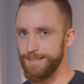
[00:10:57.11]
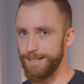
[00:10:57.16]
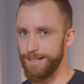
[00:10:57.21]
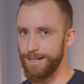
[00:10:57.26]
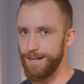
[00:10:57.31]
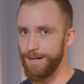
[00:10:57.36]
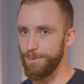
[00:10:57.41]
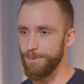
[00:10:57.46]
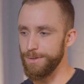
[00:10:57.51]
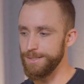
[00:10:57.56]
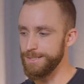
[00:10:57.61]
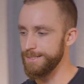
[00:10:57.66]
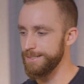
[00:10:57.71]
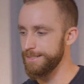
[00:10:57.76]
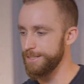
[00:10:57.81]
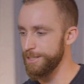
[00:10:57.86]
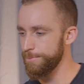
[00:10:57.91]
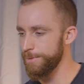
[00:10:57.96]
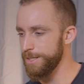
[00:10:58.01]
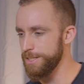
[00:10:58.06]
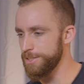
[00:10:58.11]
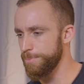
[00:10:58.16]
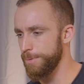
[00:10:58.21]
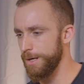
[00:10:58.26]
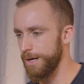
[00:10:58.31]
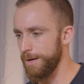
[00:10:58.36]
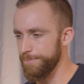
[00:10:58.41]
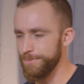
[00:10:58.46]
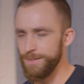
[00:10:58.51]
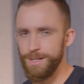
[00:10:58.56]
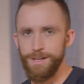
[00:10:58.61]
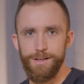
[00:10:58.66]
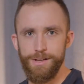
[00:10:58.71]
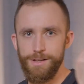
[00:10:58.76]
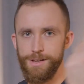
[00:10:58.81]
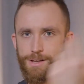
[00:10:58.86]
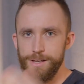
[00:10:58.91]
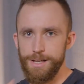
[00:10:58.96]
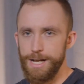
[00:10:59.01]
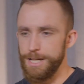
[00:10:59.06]
the cut wasn't seamless, but
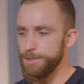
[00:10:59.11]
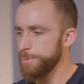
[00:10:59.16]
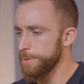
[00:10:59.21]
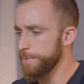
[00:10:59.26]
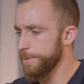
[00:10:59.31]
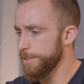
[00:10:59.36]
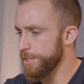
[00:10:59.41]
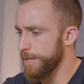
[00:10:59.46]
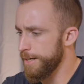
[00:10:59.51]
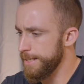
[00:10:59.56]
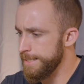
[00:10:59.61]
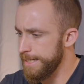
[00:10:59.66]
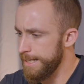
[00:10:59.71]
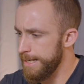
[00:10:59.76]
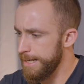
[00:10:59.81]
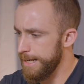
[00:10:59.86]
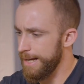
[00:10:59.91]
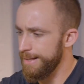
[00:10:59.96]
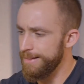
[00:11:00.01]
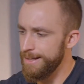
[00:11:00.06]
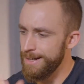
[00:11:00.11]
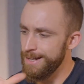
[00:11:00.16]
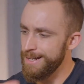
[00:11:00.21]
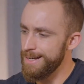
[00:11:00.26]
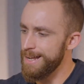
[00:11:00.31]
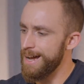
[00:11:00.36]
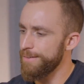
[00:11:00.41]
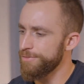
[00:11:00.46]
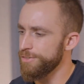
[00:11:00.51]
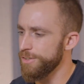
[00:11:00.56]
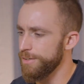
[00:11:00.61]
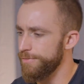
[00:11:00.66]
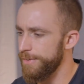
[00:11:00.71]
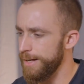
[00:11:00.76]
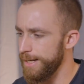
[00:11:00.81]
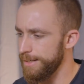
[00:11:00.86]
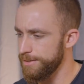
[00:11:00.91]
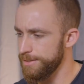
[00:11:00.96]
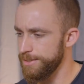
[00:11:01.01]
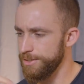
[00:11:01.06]
that's pretty much how I did it. And then in After
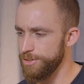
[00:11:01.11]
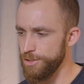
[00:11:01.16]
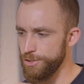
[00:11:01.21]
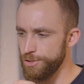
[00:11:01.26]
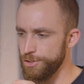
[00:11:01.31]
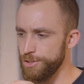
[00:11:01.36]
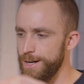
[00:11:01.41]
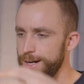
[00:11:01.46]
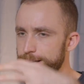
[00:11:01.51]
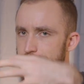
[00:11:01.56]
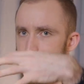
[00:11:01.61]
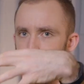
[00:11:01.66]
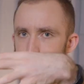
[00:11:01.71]
Effects, you just shine